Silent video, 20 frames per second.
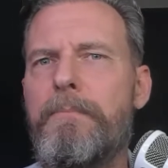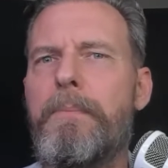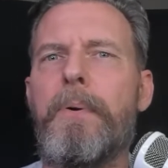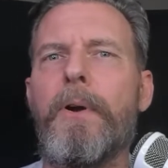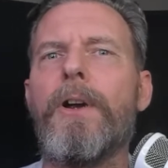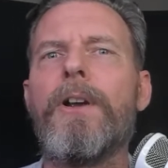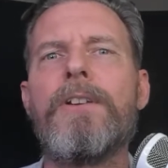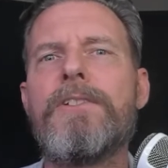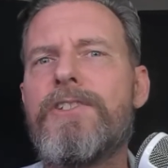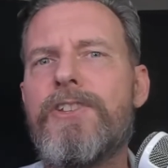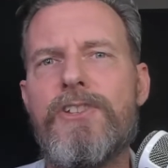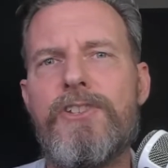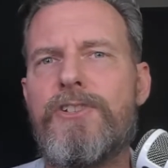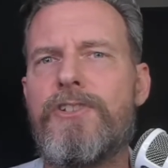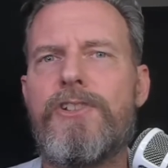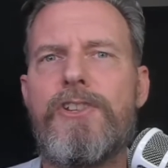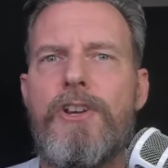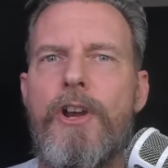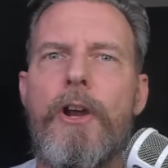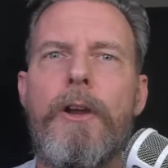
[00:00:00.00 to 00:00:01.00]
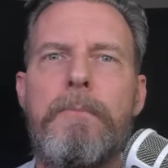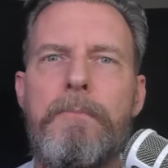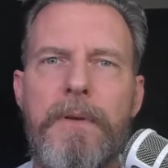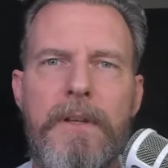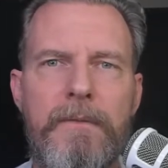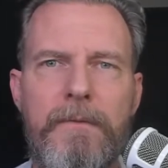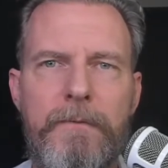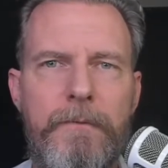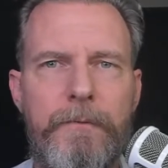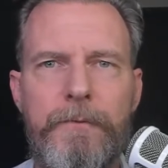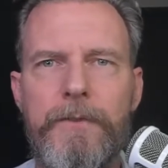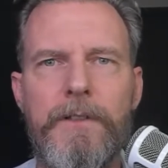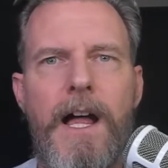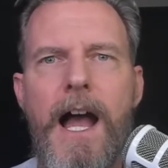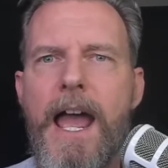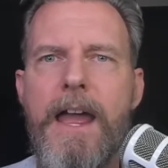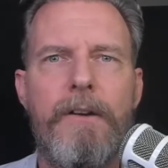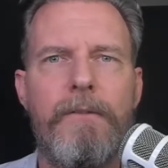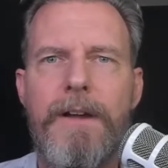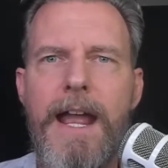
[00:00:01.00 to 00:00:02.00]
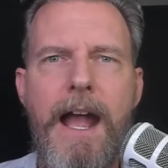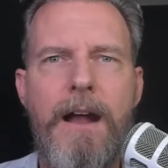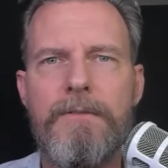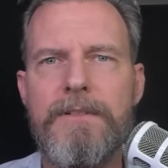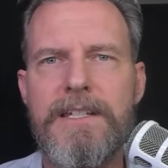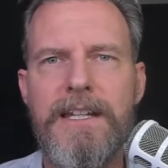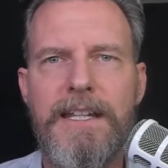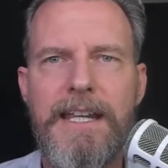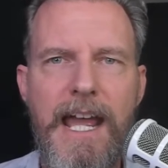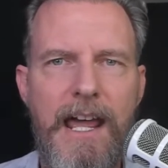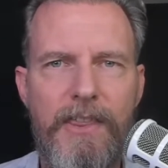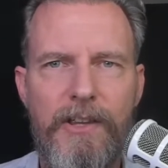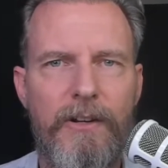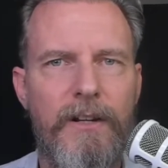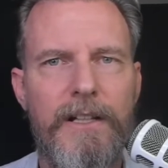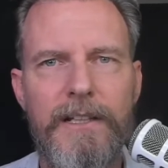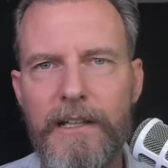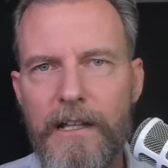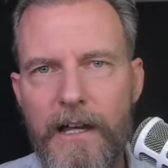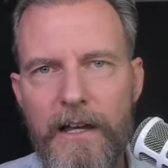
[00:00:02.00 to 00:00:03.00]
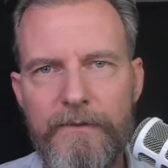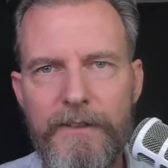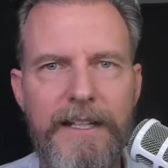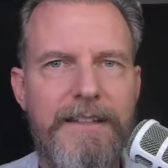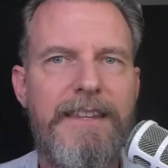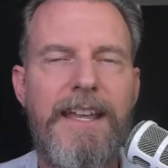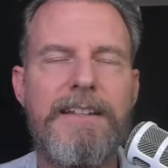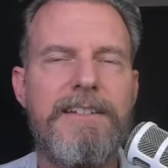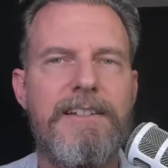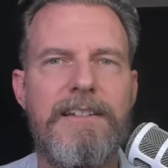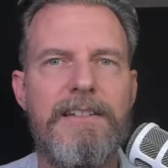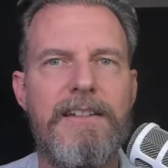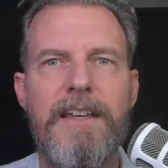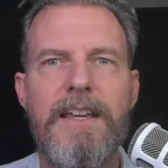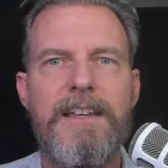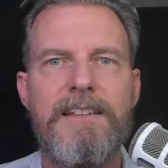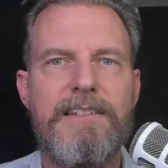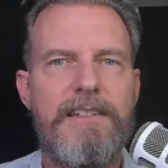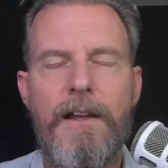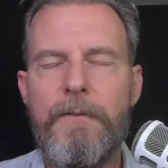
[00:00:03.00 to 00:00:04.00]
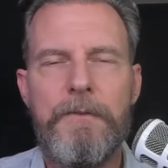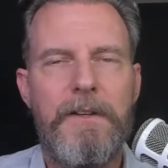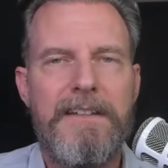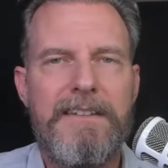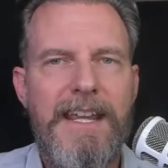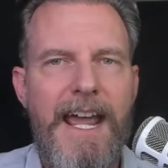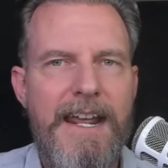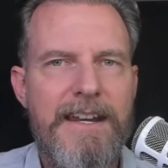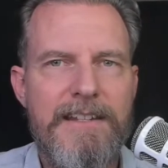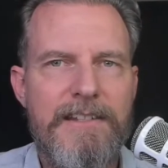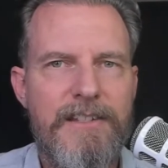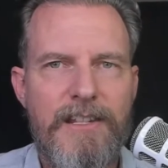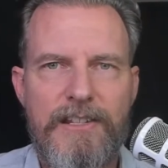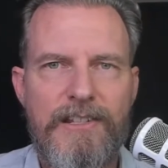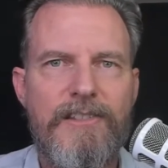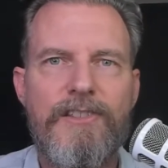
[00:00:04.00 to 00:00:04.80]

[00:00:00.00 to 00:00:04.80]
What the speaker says: birds chirp and fly around together in love. Like that, stuff like that is